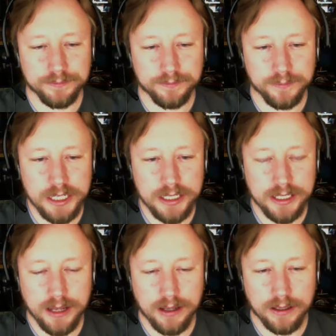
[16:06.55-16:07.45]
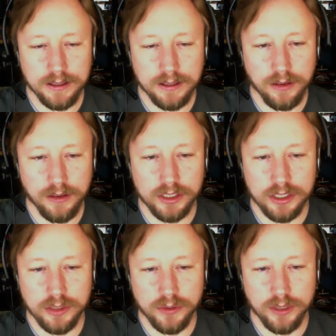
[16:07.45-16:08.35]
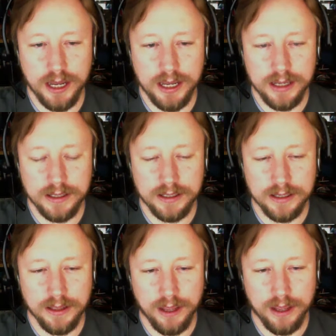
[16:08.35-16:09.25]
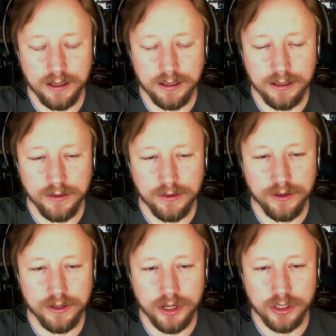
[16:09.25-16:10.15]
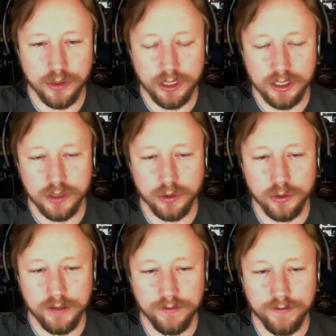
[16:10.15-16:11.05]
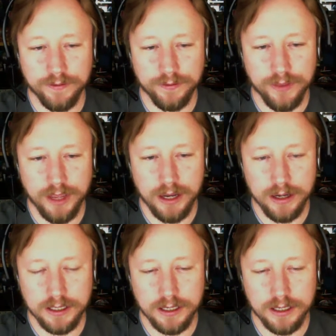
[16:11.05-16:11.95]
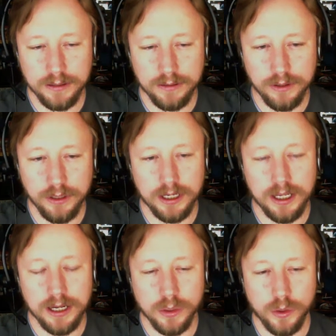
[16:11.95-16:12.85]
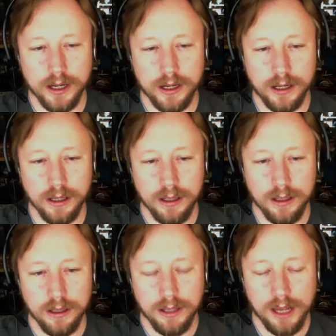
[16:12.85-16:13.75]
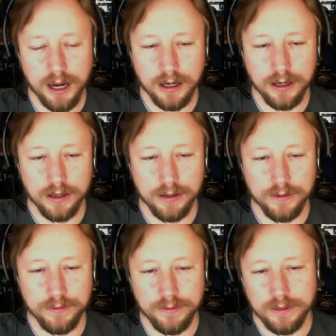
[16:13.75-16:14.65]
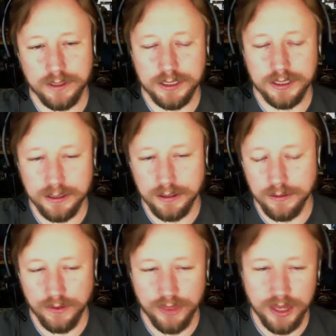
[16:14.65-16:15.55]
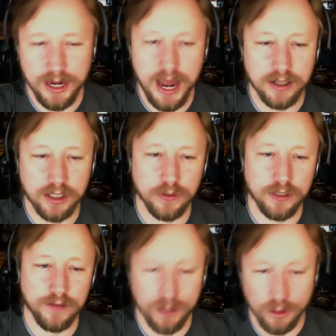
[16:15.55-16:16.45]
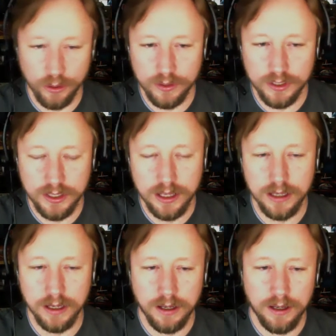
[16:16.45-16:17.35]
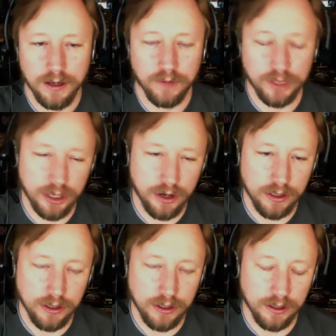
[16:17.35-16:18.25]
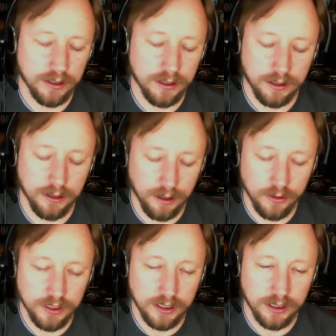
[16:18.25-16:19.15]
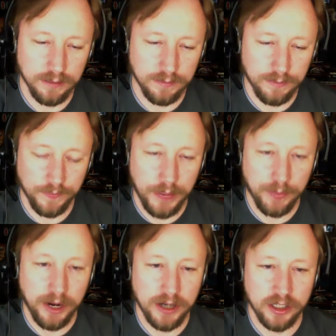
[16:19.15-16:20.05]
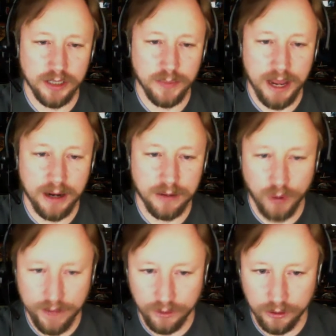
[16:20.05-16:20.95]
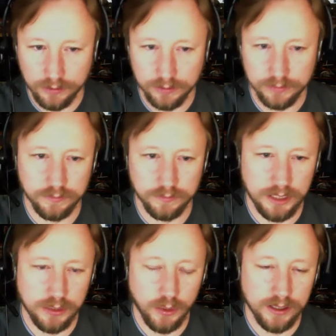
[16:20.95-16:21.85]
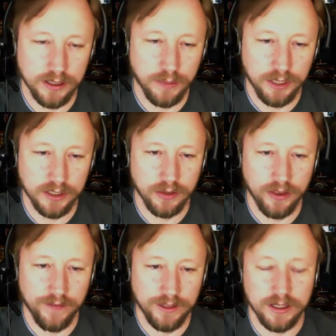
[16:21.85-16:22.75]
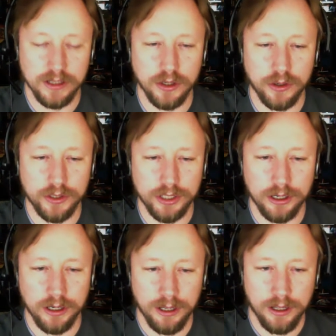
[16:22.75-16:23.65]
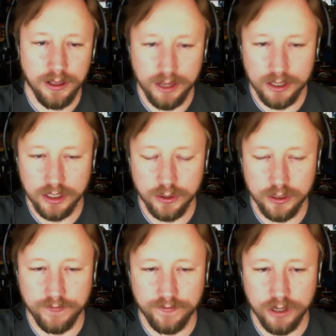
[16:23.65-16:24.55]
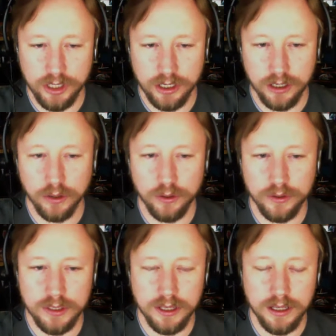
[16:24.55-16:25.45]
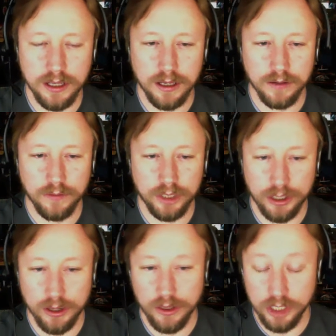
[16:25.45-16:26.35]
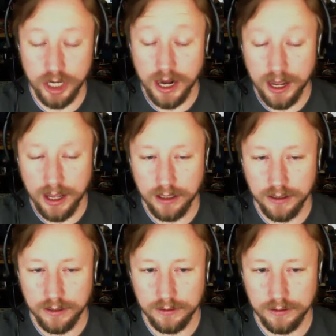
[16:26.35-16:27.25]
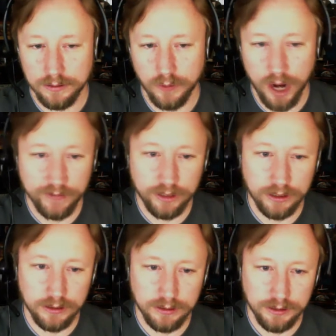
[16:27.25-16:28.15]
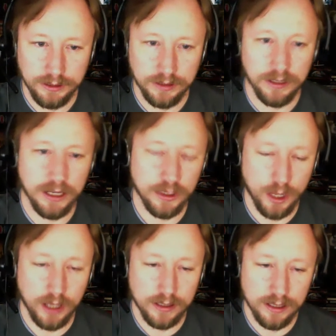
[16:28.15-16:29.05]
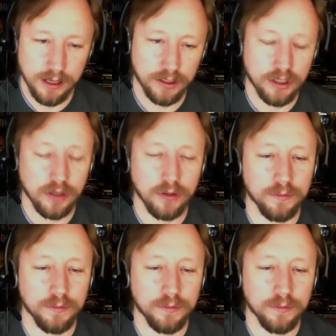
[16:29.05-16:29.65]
detailing. It looks just really nice. And then there's also an exclusive that you could get as well. And the non-exclusive includes the includes the Empire Strikes Back rifle as well as the pistol that fits in his holster. The exclusive version includes the Return of the Jedi rifle as well as the other 2